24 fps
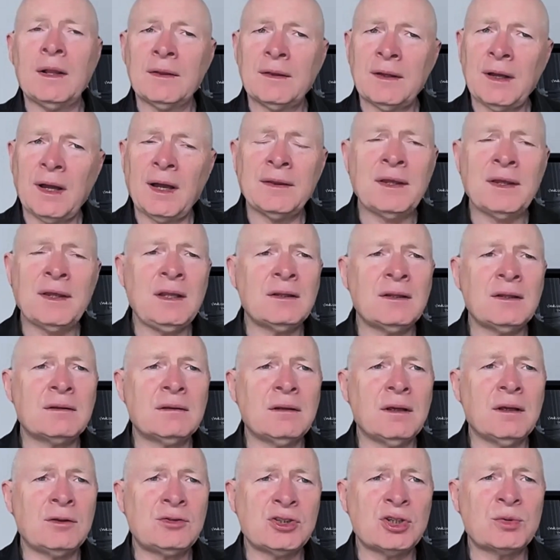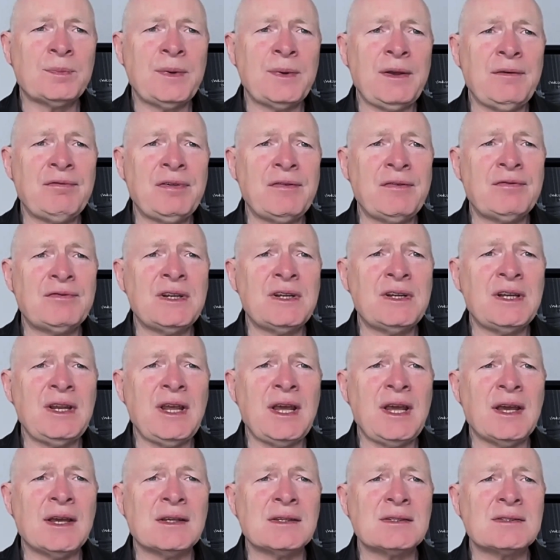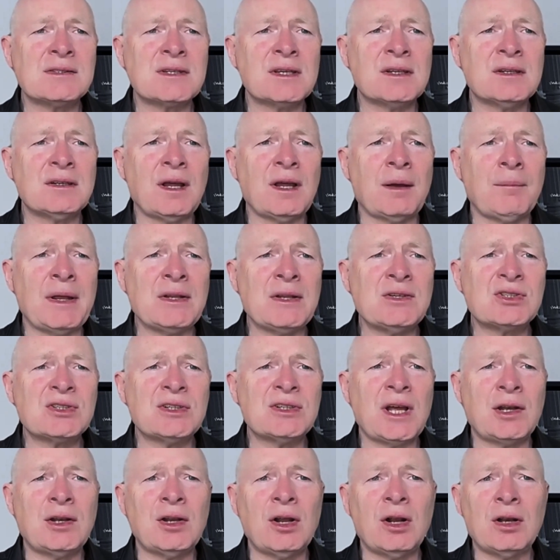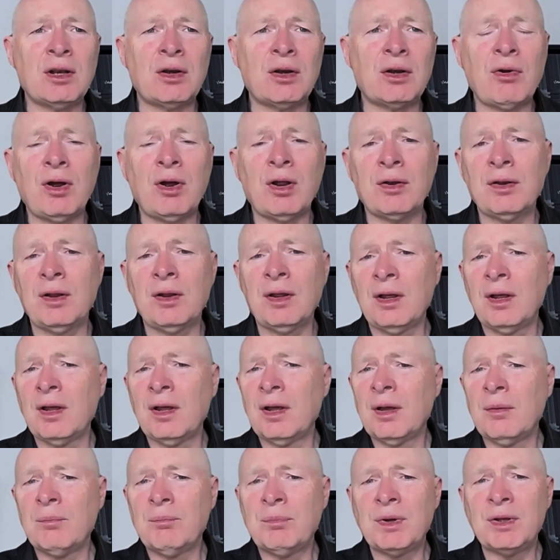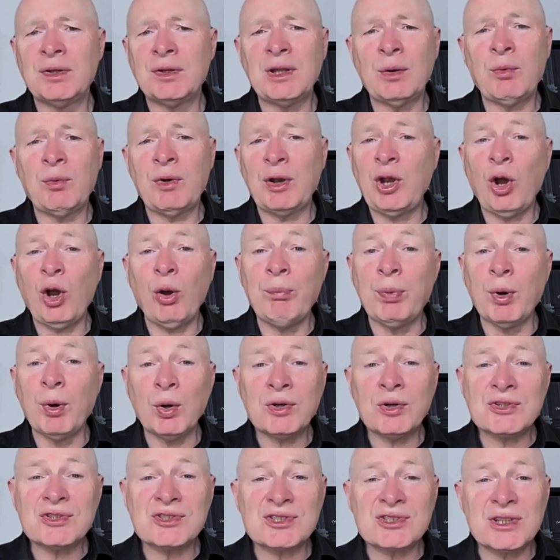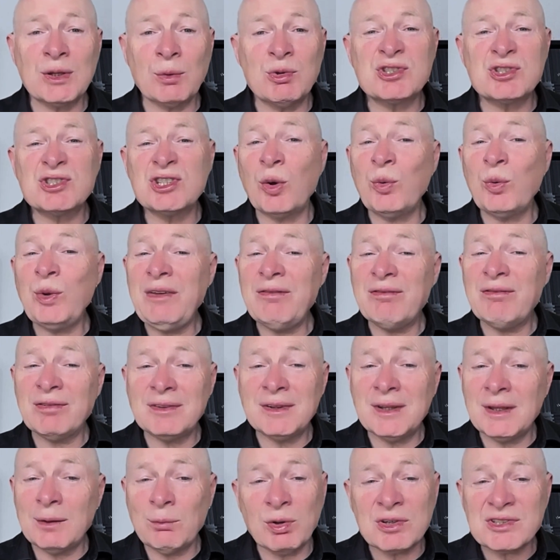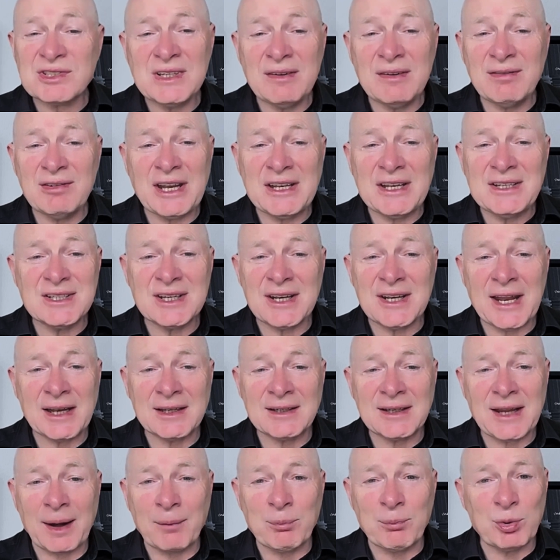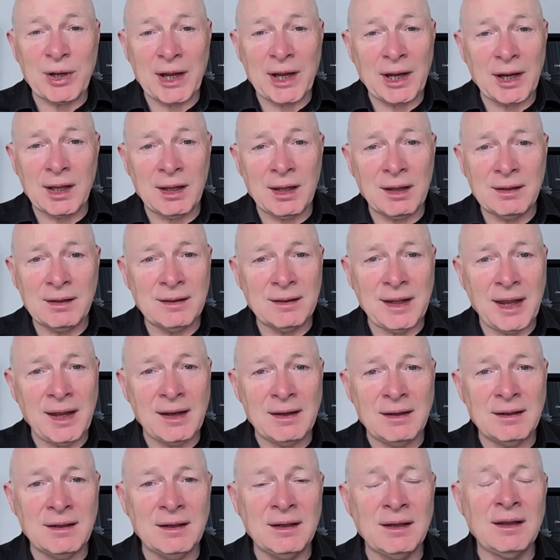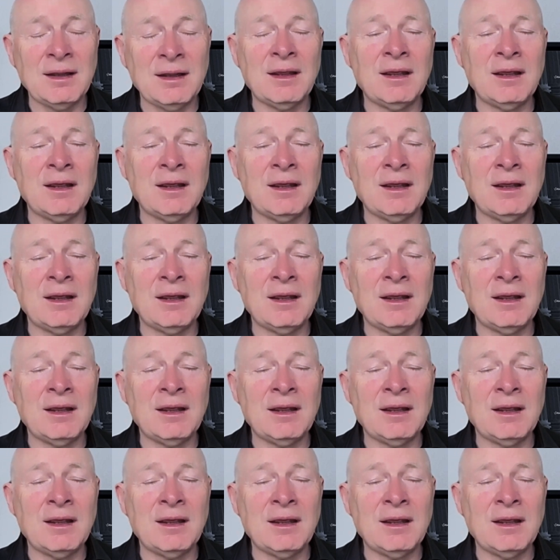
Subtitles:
Well, I think it took me 15 years, and I mentioned that earlier on, but there were no books. There wasn't even internet, Gabriella, there.